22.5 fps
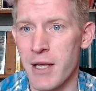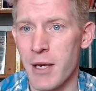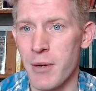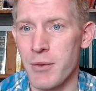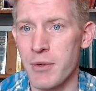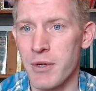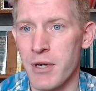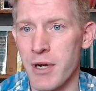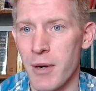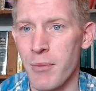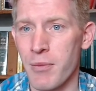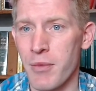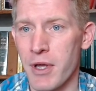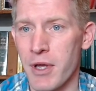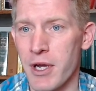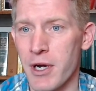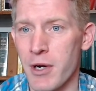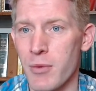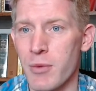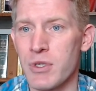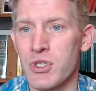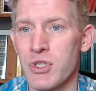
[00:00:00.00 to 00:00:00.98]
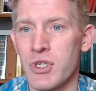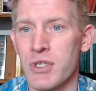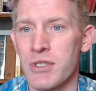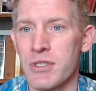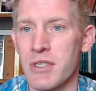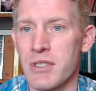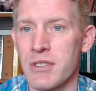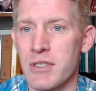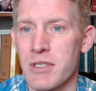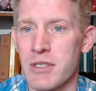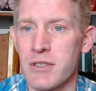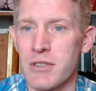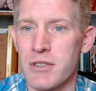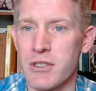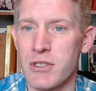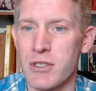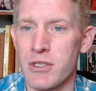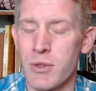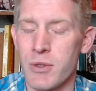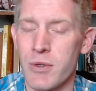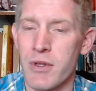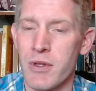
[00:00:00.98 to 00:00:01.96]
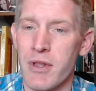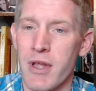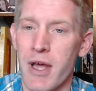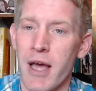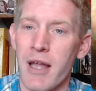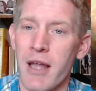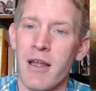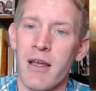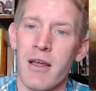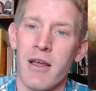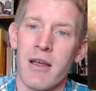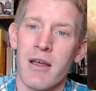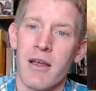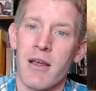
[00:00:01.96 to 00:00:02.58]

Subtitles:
That would come later when Jesus instituted that.